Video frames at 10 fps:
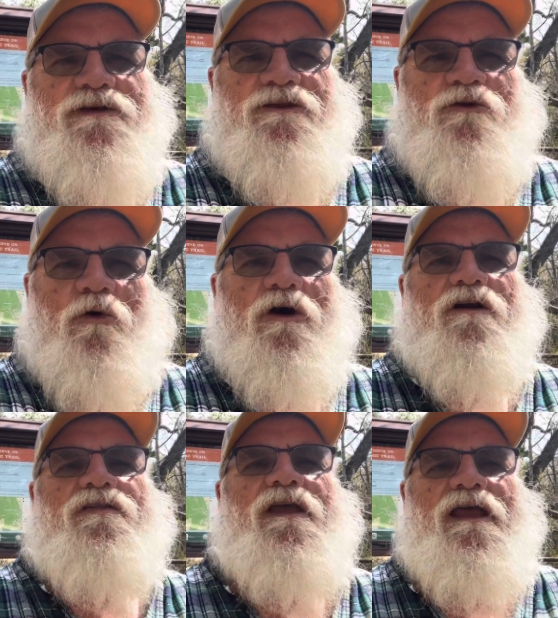
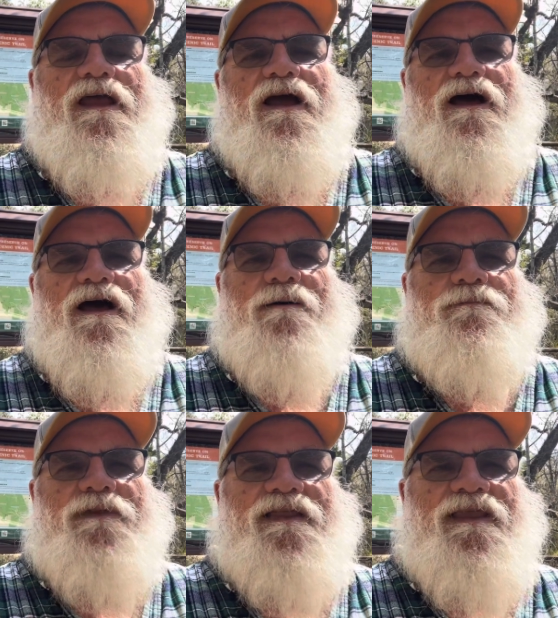north.
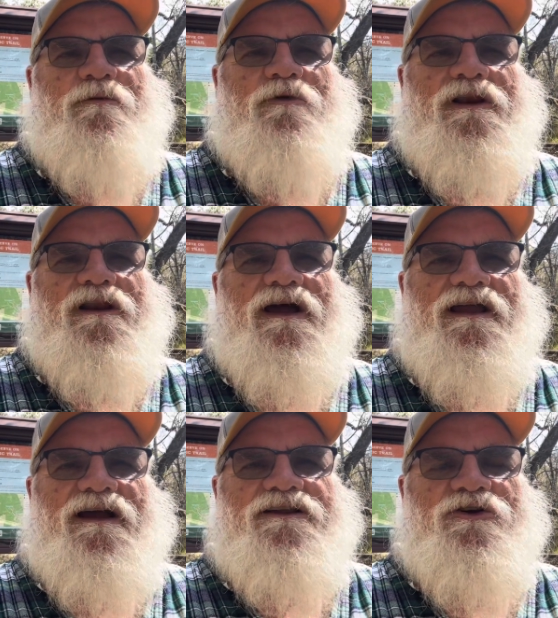And then when
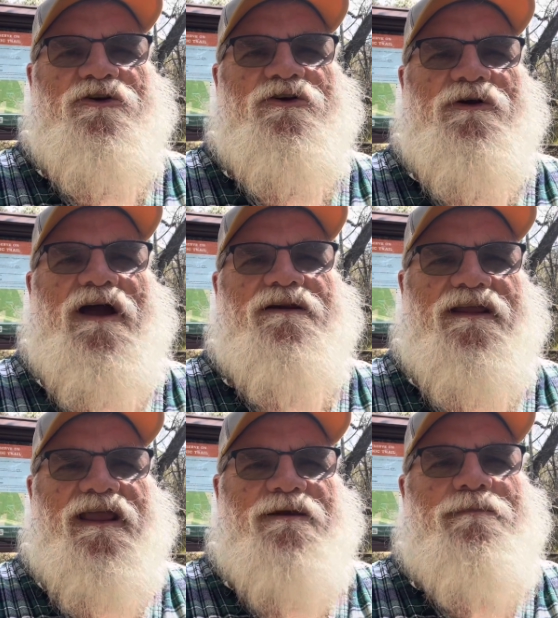I turned around and
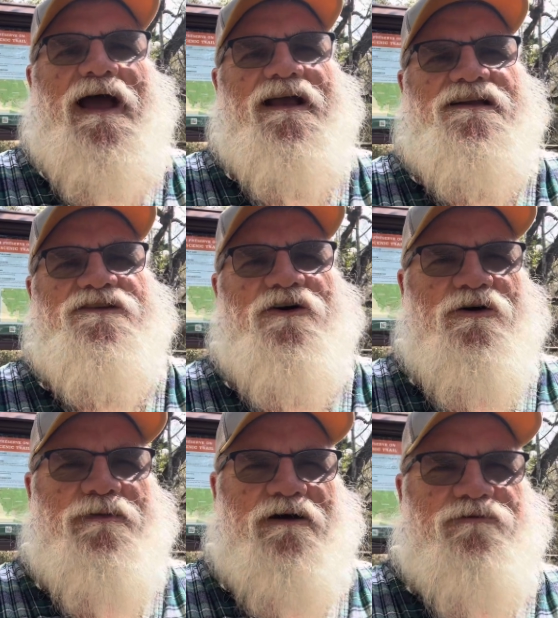came back, I saw
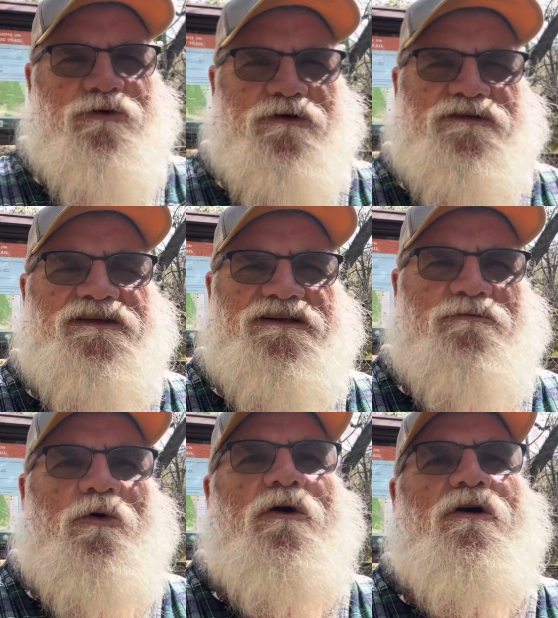about 4 or 6
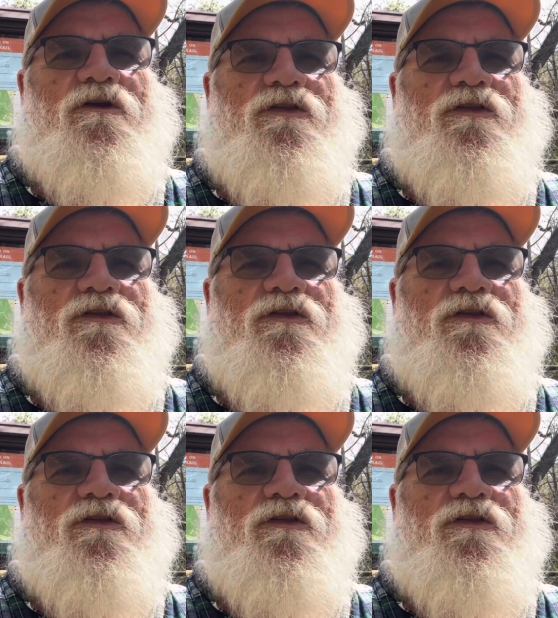more on